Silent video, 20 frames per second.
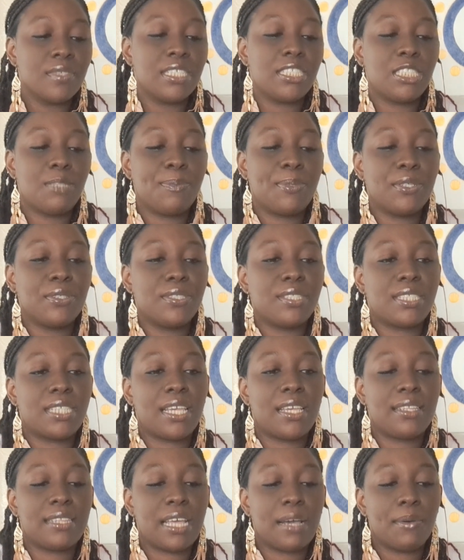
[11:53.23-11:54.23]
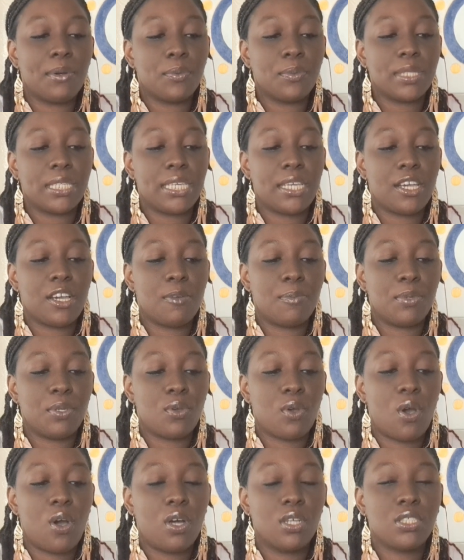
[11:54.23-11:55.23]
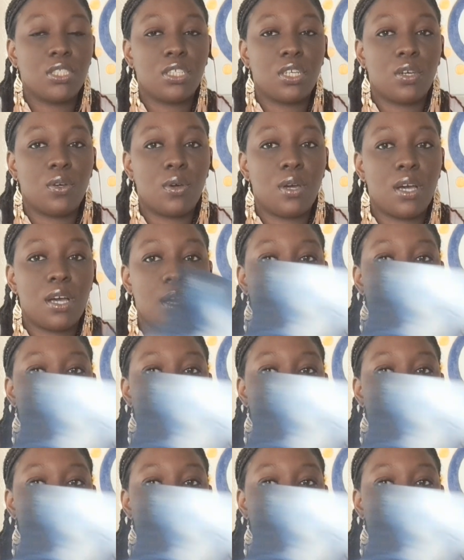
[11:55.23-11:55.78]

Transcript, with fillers: And spirit saying that would really help you. Also,